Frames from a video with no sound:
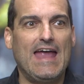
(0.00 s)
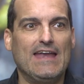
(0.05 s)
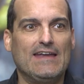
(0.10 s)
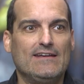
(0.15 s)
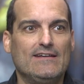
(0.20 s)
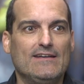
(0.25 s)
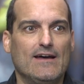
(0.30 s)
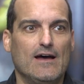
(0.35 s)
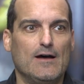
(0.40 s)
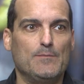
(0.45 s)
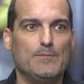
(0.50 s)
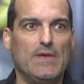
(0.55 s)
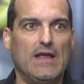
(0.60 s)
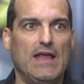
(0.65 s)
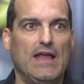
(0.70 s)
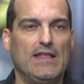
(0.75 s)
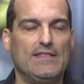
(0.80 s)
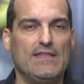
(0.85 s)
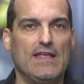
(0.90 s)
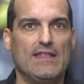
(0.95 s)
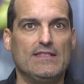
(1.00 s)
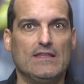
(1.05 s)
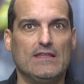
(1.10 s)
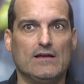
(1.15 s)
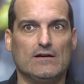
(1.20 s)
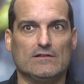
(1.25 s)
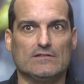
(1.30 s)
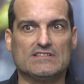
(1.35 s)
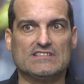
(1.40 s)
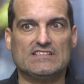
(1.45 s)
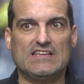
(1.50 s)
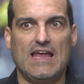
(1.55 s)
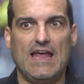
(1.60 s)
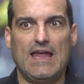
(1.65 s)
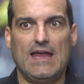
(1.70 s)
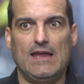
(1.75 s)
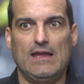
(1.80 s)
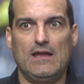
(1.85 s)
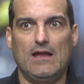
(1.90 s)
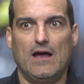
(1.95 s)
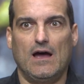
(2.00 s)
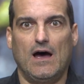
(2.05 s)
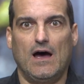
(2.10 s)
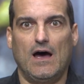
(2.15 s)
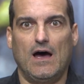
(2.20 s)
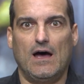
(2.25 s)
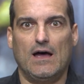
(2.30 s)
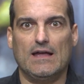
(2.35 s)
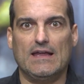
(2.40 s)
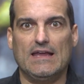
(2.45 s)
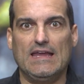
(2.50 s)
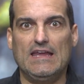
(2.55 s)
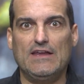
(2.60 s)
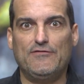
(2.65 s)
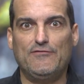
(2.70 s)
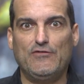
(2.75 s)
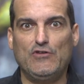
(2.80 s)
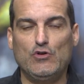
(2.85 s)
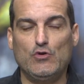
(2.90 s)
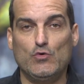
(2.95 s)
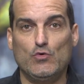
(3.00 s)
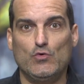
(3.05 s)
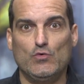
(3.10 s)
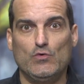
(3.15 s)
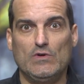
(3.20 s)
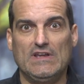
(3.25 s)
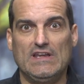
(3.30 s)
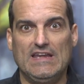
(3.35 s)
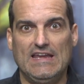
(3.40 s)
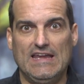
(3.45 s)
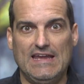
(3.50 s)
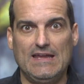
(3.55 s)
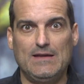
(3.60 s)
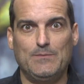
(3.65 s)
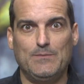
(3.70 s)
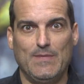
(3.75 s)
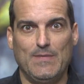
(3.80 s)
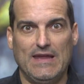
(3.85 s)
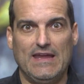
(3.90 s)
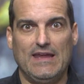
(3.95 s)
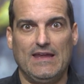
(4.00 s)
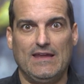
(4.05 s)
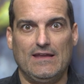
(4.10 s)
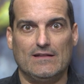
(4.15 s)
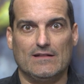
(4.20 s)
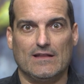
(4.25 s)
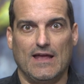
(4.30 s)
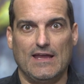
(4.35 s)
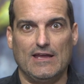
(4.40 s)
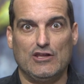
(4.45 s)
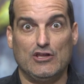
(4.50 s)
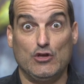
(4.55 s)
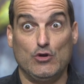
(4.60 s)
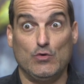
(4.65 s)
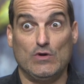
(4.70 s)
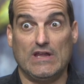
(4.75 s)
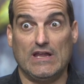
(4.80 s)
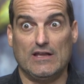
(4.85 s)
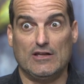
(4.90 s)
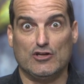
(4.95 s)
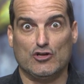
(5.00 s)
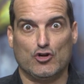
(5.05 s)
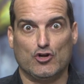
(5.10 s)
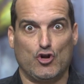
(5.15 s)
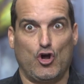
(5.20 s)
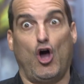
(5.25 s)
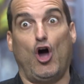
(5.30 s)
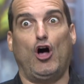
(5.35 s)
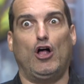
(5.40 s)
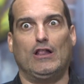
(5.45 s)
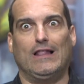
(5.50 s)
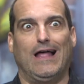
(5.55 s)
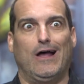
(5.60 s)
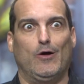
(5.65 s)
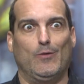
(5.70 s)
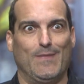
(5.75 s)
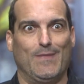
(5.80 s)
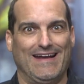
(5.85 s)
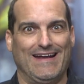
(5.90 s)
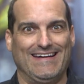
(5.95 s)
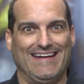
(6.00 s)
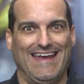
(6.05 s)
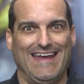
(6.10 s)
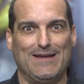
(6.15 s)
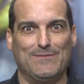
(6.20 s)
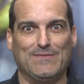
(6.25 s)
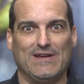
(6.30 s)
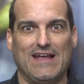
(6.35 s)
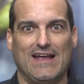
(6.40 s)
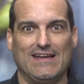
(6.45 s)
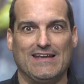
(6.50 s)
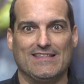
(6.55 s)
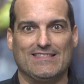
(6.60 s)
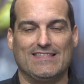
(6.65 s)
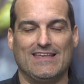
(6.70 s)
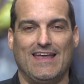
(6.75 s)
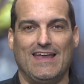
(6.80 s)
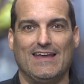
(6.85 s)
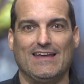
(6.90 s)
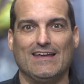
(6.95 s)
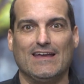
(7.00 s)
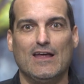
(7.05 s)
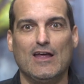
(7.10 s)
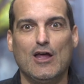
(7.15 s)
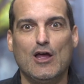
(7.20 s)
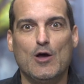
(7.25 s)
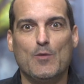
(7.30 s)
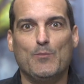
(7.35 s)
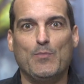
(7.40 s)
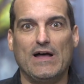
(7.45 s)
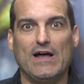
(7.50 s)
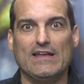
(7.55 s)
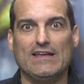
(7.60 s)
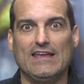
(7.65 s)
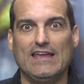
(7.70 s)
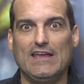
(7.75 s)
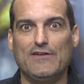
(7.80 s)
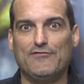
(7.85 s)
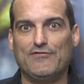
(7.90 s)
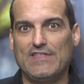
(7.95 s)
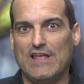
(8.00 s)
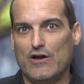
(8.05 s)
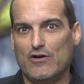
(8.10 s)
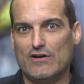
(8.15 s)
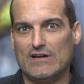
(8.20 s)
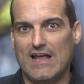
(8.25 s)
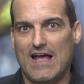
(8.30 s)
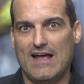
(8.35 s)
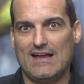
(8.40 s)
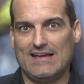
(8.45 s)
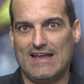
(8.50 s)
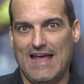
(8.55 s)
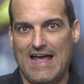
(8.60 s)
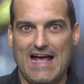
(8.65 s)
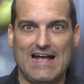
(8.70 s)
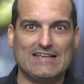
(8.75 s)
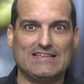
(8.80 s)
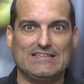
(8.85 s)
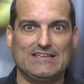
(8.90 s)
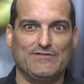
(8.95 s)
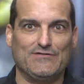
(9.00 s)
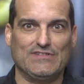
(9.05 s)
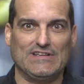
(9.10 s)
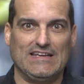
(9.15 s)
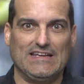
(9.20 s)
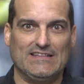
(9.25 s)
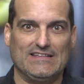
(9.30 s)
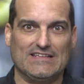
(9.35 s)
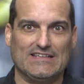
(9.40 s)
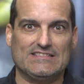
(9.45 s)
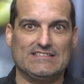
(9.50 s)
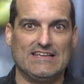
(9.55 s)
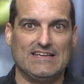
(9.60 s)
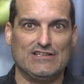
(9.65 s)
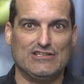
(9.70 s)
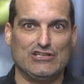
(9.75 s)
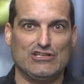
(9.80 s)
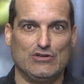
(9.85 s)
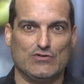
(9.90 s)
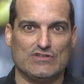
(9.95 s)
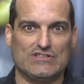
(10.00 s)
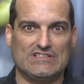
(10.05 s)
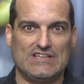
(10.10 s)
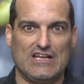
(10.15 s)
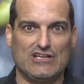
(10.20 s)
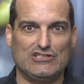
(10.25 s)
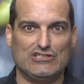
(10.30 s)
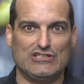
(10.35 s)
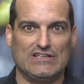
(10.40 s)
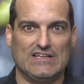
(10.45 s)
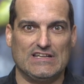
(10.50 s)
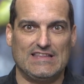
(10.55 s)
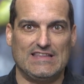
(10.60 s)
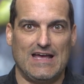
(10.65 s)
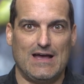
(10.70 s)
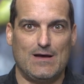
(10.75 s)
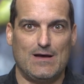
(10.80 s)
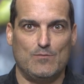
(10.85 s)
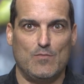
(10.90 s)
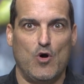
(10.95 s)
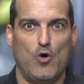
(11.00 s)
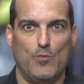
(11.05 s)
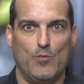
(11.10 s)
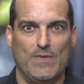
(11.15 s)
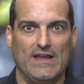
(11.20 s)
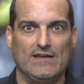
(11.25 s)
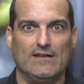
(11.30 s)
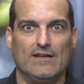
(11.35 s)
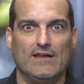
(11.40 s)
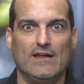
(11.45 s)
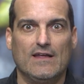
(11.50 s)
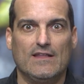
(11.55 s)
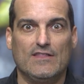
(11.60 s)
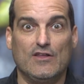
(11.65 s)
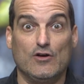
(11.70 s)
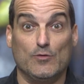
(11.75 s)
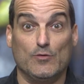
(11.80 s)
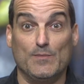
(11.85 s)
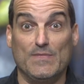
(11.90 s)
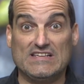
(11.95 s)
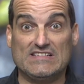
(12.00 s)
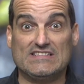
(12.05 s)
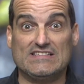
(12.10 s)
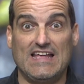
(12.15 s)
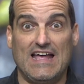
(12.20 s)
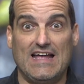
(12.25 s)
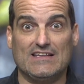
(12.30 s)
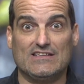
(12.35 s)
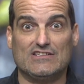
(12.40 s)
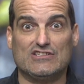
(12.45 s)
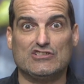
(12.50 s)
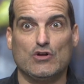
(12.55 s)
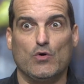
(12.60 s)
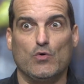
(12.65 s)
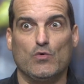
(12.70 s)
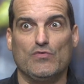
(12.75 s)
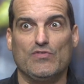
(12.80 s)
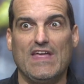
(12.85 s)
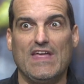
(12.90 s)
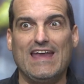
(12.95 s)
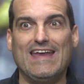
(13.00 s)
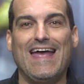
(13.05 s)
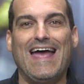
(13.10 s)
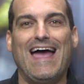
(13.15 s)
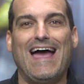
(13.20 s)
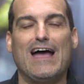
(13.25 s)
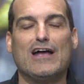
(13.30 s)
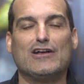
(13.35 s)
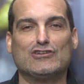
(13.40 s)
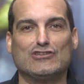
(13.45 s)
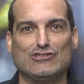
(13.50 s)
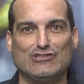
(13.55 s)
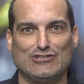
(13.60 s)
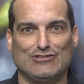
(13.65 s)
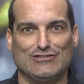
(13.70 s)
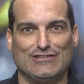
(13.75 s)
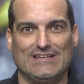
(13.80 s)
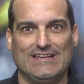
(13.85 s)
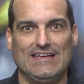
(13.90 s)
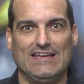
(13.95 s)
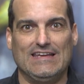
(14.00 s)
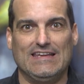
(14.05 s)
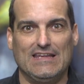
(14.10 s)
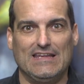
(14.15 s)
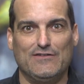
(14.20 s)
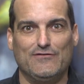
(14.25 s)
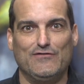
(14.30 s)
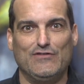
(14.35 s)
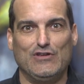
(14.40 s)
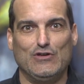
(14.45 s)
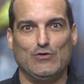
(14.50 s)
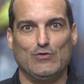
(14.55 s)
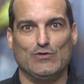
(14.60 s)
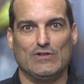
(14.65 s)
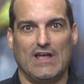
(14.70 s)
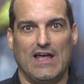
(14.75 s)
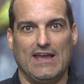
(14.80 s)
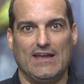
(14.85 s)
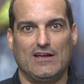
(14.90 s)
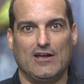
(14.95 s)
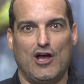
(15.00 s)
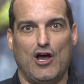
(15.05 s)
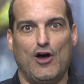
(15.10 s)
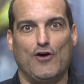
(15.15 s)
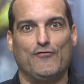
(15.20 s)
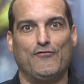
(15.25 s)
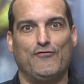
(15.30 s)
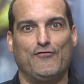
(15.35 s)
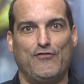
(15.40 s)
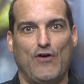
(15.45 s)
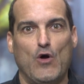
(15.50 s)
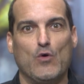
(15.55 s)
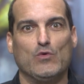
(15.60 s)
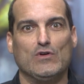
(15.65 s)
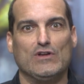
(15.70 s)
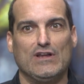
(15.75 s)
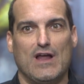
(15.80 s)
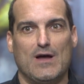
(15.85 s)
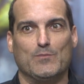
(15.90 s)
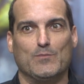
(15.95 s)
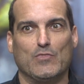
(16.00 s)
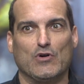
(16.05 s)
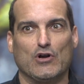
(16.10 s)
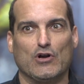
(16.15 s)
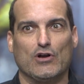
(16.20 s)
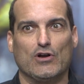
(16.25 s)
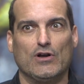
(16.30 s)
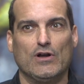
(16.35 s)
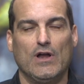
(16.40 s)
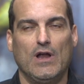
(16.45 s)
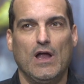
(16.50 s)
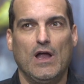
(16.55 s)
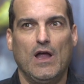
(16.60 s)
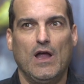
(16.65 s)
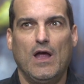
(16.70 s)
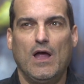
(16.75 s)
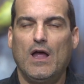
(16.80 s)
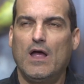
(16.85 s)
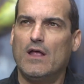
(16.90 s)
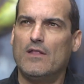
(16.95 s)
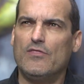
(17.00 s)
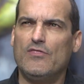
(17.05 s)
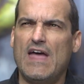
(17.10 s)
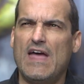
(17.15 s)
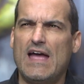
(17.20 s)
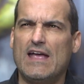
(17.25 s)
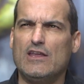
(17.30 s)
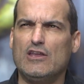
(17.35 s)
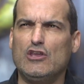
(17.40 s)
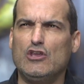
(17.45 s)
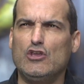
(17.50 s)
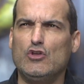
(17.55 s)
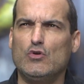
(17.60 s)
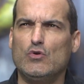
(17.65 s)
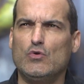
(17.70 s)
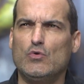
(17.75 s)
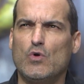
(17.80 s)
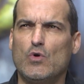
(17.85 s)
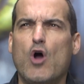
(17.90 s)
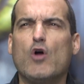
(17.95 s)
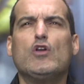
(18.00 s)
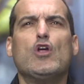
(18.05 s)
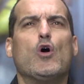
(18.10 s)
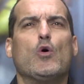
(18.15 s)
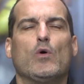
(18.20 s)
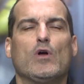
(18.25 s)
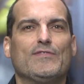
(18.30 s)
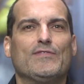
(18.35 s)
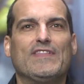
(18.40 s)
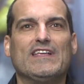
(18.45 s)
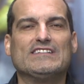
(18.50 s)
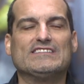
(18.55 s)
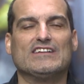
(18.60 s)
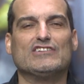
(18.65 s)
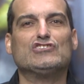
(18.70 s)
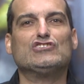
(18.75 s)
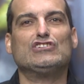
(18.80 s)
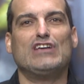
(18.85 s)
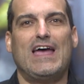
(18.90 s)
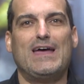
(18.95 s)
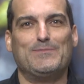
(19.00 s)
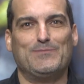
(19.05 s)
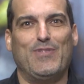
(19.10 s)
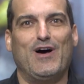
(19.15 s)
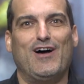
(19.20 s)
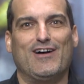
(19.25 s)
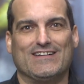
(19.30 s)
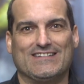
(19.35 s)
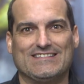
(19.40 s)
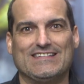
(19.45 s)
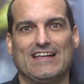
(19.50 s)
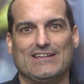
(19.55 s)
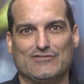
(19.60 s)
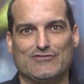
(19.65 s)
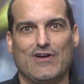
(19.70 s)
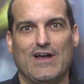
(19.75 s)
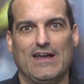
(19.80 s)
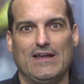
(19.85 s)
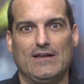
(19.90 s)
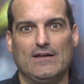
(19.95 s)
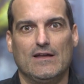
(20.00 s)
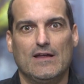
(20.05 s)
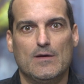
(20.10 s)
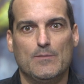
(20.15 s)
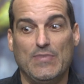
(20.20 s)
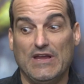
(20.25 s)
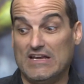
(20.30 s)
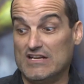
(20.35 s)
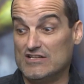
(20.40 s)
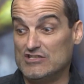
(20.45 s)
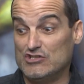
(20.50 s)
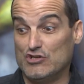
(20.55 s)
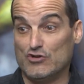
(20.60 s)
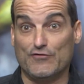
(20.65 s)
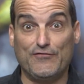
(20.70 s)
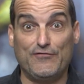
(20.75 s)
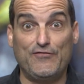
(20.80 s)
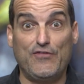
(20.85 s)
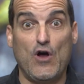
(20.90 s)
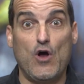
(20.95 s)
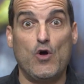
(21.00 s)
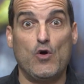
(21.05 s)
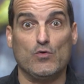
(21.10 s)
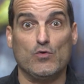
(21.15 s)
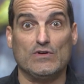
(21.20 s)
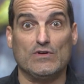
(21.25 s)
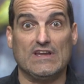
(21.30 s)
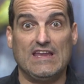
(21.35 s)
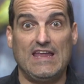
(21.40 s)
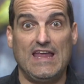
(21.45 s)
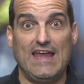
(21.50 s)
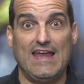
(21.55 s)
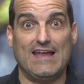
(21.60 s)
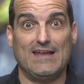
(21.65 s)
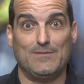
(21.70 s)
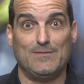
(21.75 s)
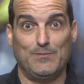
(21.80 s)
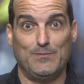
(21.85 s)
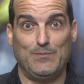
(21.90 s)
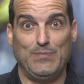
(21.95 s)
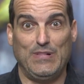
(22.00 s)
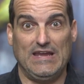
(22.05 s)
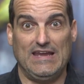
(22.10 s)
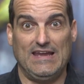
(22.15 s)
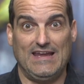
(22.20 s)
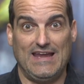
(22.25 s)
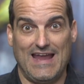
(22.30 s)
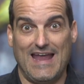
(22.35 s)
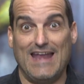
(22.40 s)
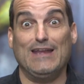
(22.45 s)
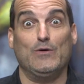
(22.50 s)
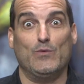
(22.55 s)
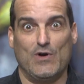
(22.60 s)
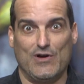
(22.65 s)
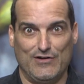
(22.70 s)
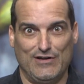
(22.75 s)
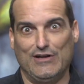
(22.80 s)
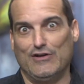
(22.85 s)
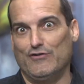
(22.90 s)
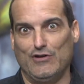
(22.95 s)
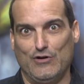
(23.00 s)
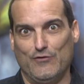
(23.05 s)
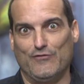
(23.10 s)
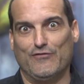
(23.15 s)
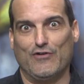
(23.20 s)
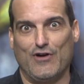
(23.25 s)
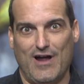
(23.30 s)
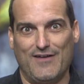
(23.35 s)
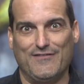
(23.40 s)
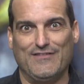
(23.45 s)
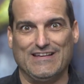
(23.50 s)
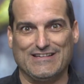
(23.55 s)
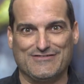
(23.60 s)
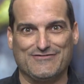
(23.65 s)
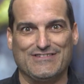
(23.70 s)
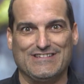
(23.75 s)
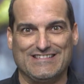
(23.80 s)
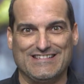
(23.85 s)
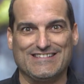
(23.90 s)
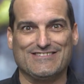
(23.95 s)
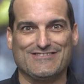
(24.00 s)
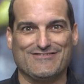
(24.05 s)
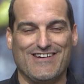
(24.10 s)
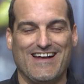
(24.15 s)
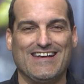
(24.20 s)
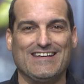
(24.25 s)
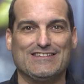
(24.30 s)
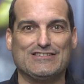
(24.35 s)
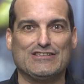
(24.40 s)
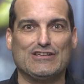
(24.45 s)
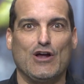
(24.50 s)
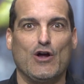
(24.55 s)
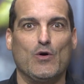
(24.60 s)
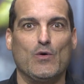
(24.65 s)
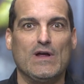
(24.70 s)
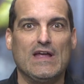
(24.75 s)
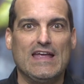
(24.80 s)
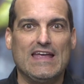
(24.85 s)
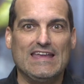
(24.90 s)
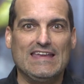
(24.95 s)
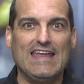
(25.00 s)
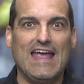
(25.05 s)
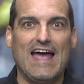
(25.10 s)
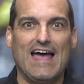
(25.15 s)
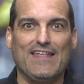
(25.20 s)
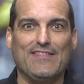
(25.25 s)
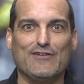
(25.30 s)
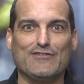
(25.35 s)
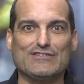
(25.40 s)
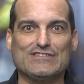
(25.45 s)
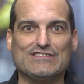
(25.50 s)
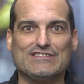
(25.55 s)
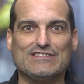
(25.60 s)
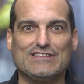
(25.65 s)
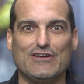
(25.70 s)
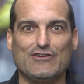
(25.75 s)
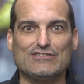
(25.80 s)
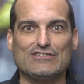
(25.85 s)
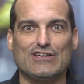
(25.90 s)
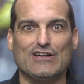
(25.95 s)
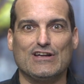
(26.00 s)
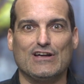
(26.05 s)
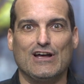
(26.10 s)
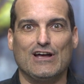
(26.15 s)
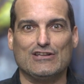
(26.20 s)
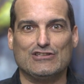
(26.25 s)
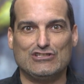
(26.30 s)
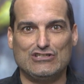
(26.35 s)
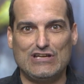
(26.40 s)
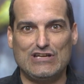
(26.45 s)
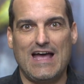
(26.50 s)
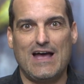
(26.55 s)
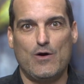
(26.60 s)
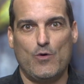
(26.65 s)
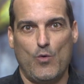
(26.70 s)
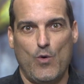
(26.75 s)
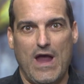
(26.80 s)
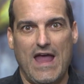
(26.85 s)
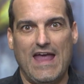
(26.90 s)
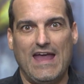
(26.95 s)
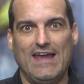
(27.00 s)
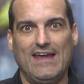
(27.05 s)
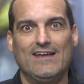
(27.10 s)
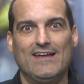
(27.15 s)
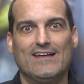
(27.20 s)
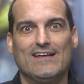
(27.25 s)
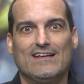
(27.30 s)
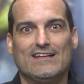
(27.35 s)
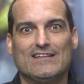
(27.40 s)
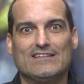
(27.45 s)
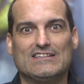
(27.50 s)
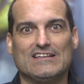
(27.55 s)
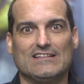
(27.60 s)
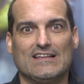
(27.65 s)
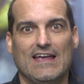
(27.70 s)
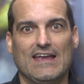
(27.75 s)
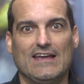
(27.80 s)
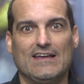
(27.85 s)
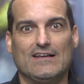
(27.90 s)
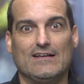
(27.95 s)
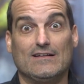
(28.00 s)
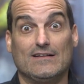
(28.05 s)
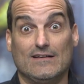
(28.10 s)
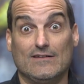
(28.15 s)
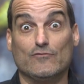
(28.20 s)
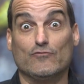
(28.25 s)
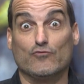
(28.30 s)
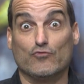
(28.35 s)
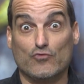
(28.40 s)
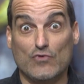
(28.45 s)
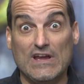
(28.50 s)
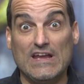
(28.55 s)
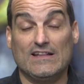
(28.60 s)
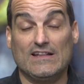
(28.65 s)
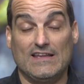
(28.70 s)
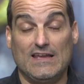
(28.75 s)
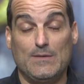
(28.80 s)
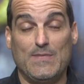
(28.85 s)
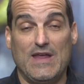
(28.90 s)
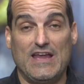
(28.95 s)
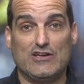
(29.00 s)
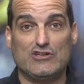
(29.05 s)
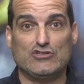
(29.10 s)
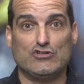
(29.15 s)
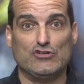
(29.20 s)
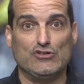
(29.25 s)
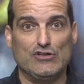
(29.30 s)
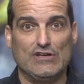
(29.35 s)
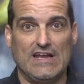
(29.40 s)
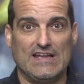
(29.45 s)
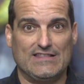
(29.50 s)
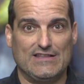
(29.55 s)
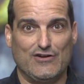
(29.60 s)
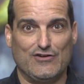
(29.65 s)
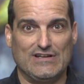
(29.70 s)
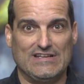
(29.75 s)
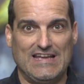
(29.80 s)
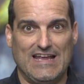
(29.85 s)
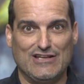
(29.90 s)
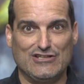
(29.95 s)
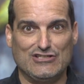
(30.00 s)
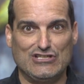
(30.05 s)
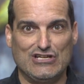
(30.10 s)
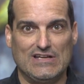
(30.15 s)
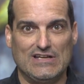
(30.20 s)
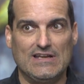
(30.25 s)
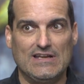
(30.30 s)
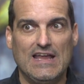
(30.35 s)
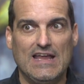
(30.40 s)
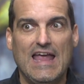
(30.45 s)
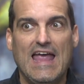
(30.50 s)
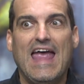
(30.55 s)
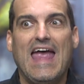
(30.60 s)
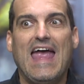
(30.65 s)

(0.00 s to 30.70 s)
And um, and then they'll say, uh, if you need me, like you can call out my name kind of thing. But if they're not actively listening to your session at that moment, they'll miss that. So they actually give you like a phone number that you, oh no, it's a chat box. That's okay. right. Because your phone can't be anywhere near you for obvious reasons, right? So yeah, there's, there's a, a chat way to like, really make sure you get their attention.